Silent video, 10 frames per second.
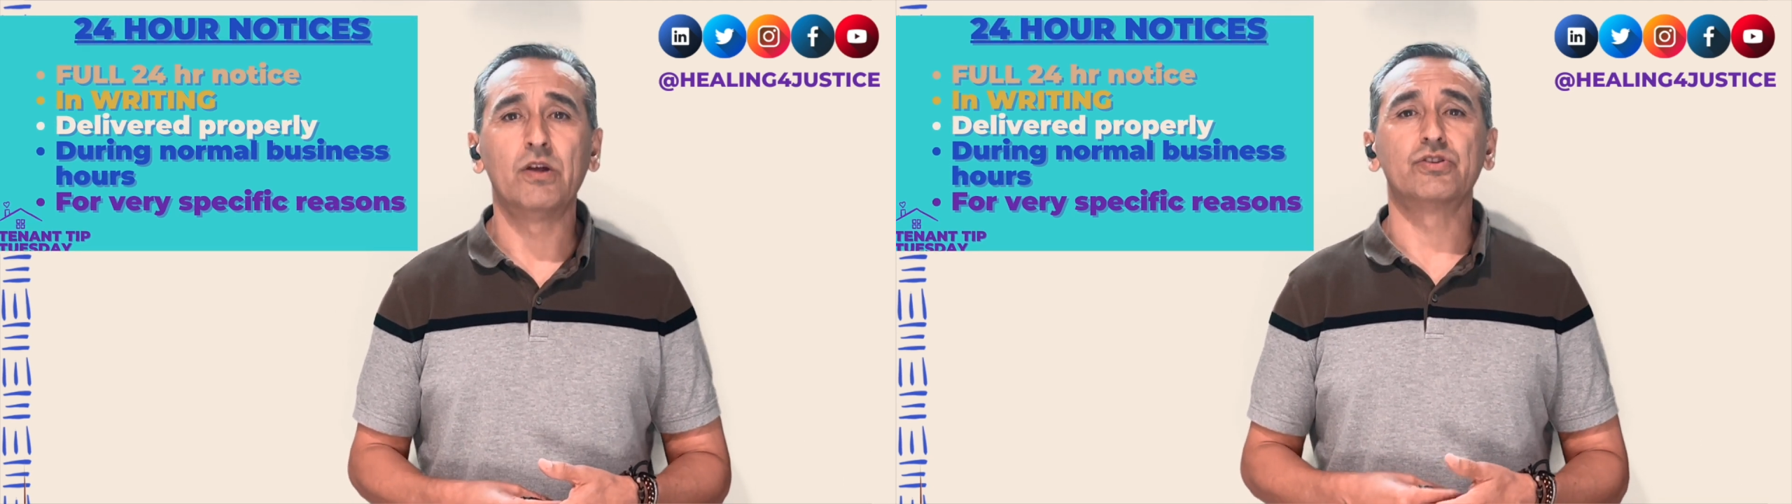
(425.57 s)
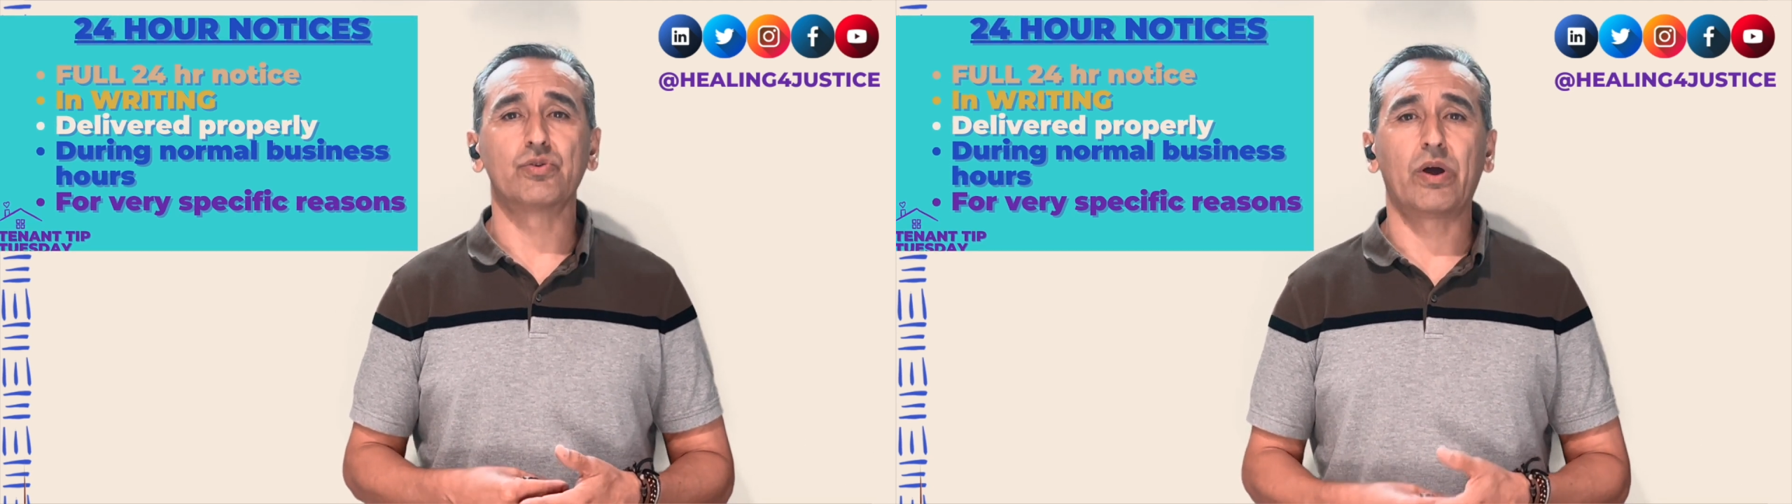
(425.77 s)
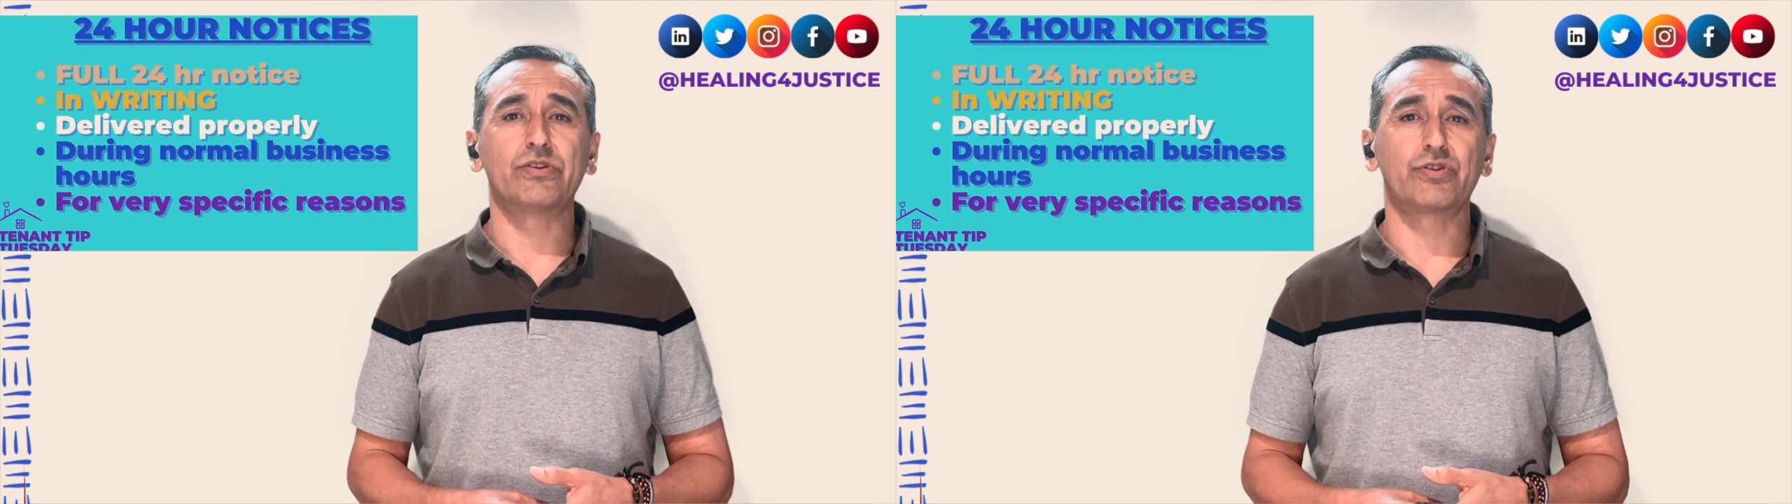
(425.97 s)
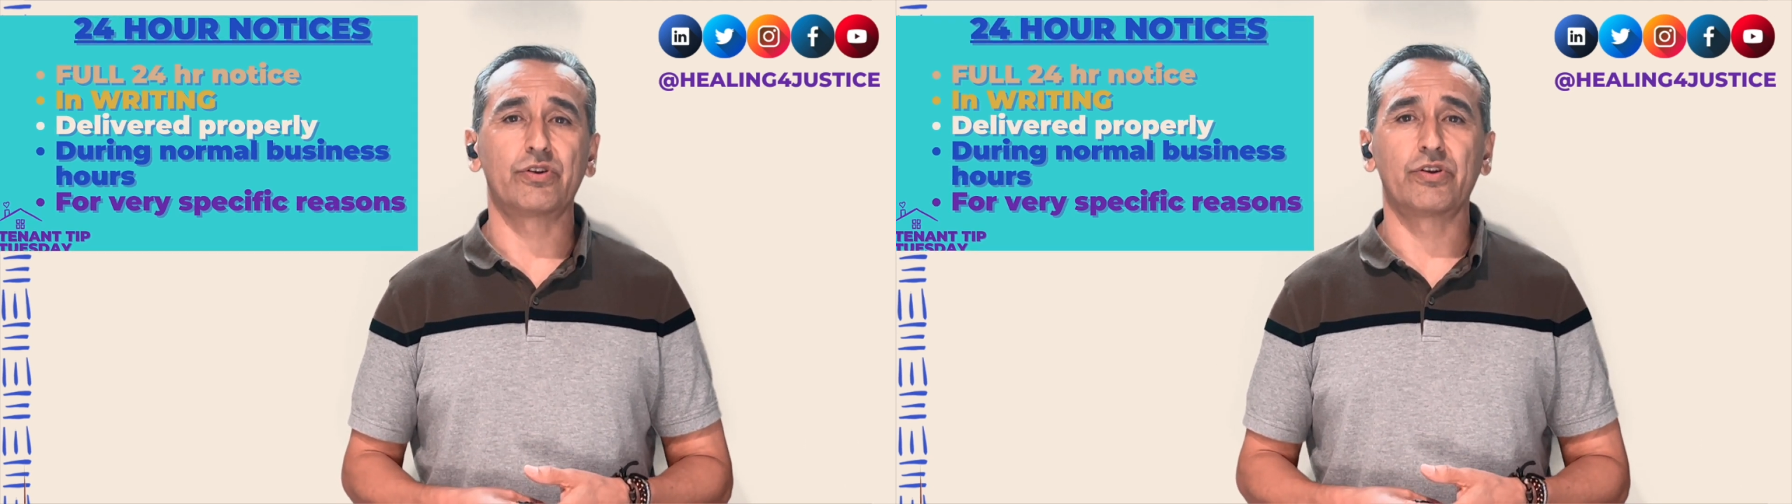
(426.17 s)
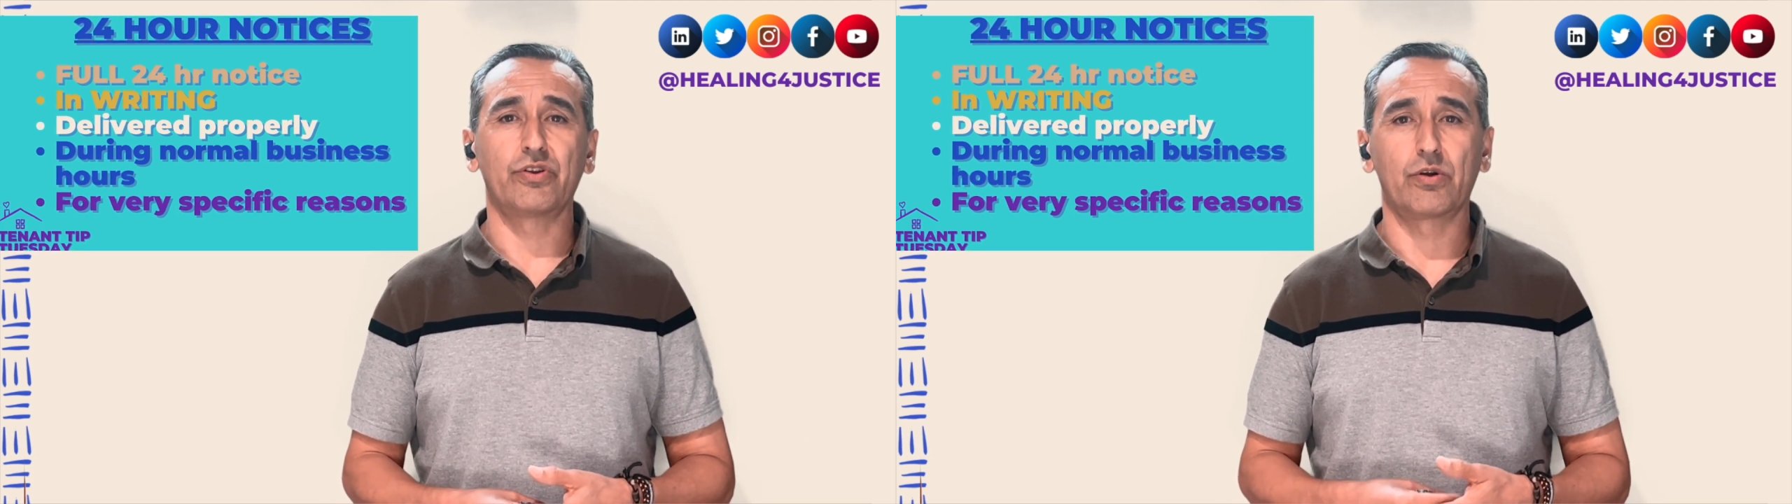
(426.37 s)
to
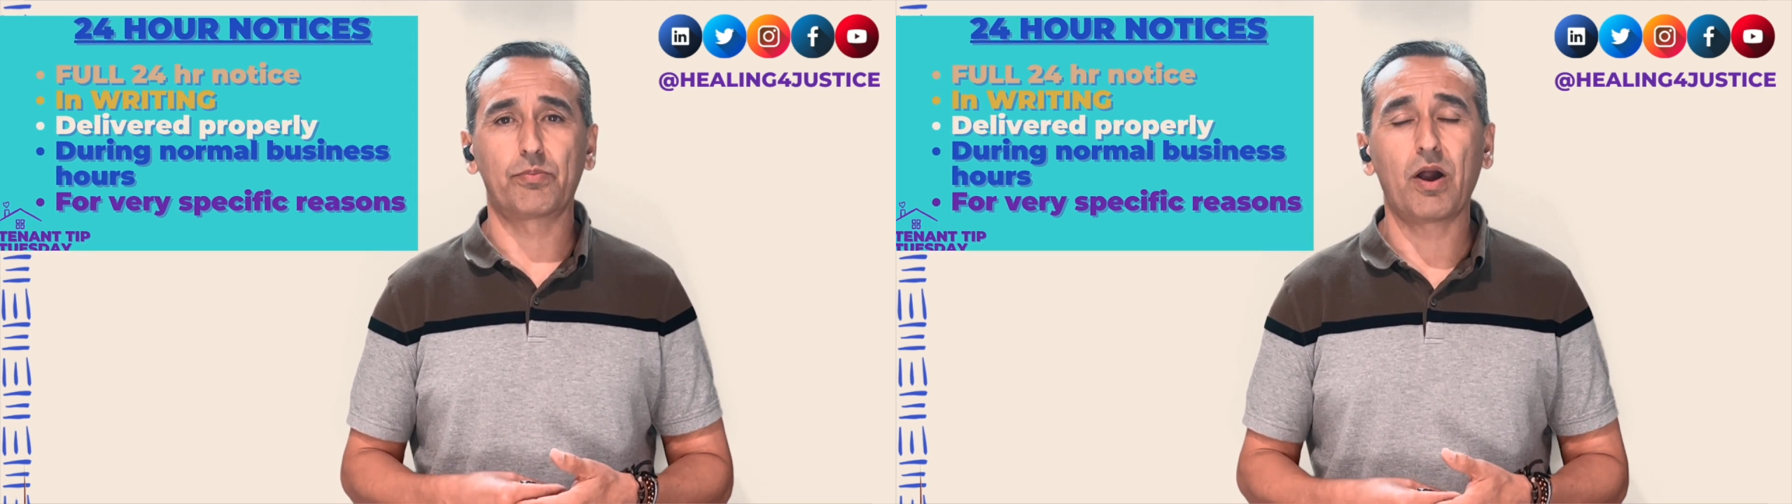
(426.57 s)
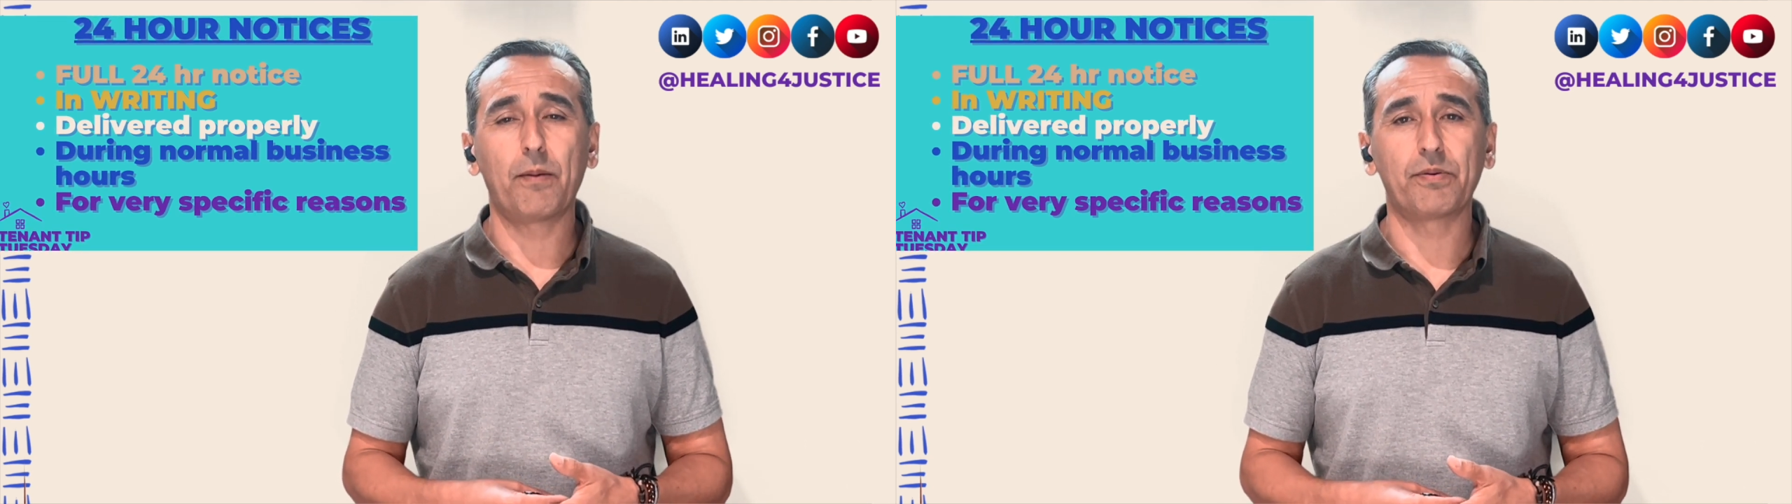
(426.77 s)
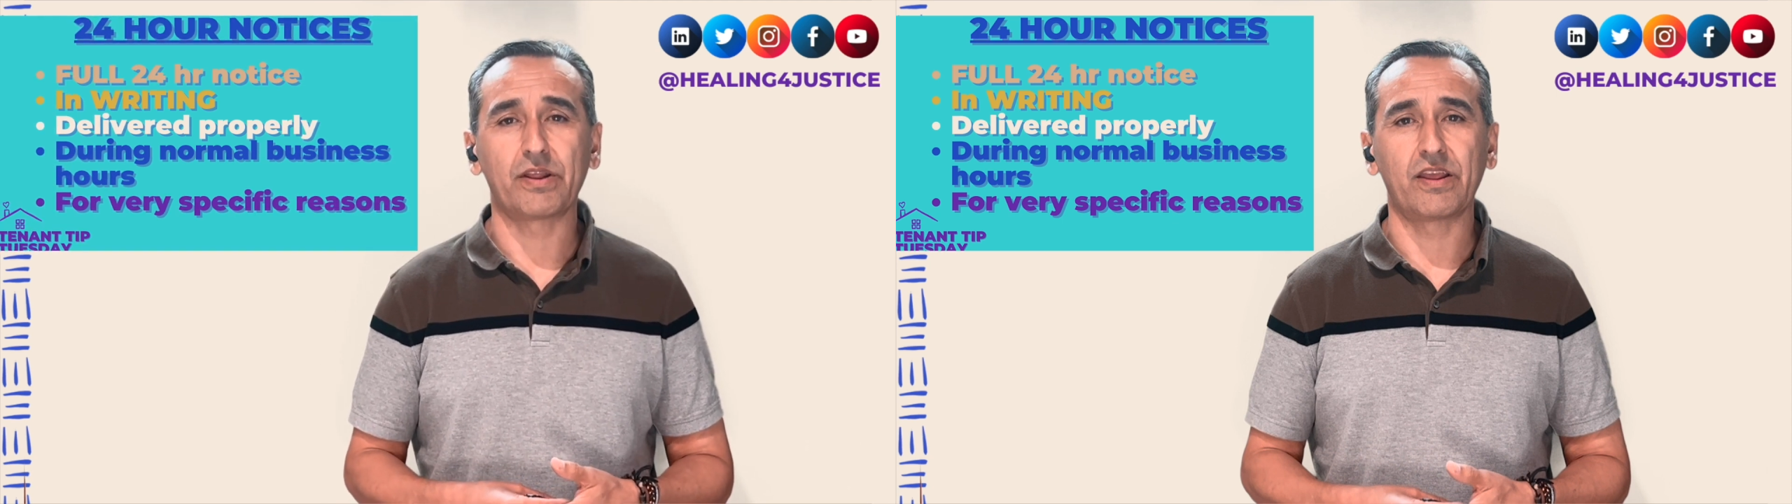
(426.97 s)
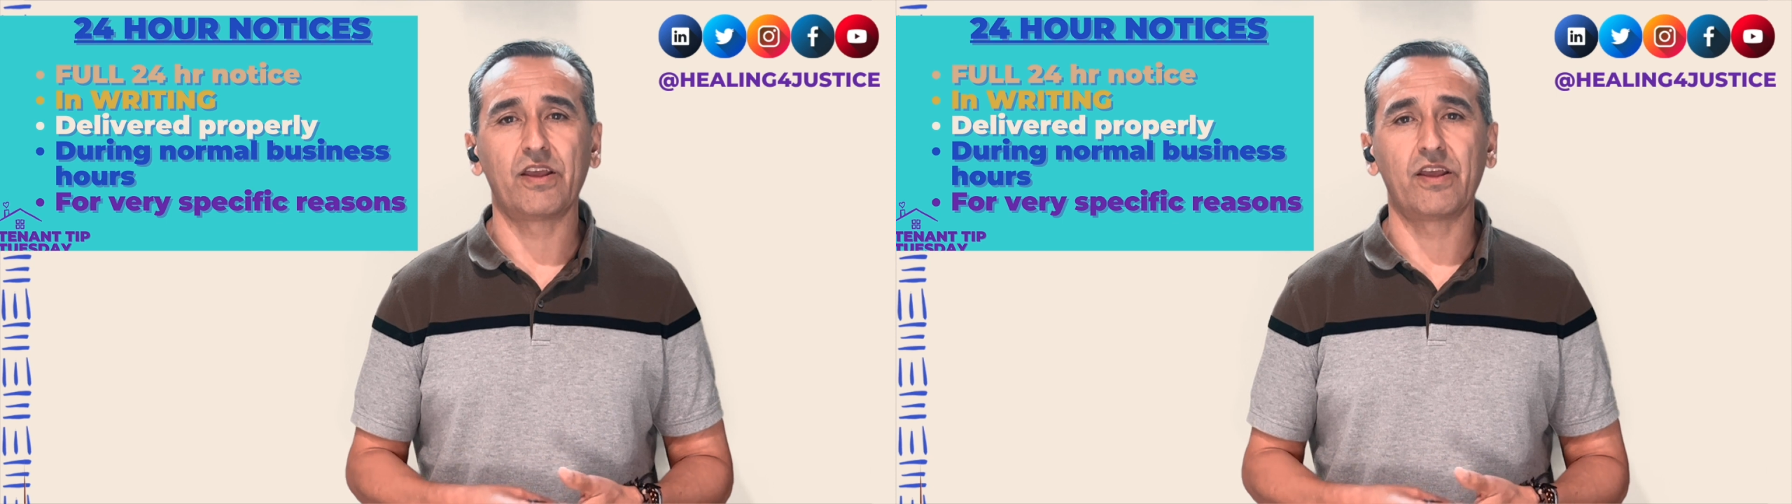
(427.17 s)
enter your property